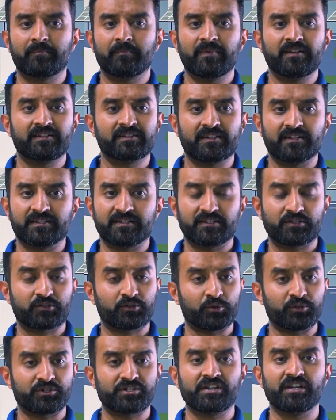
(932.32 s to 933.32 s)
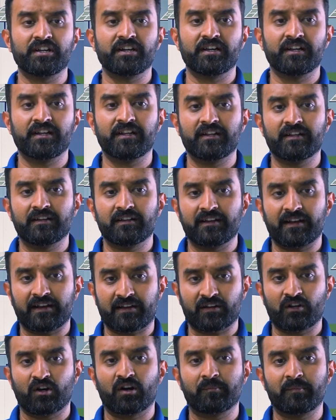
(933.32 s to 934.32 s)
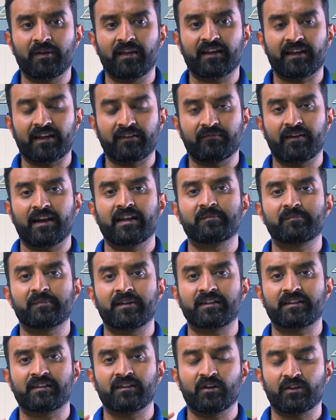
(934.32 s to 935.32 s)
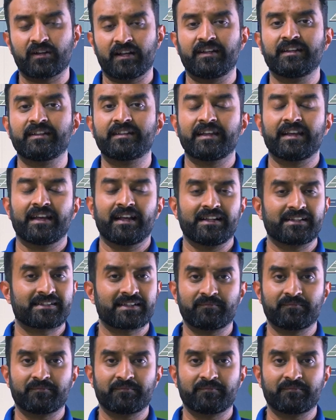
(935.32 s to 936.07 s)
Is it social, economic, environmental, or anything else?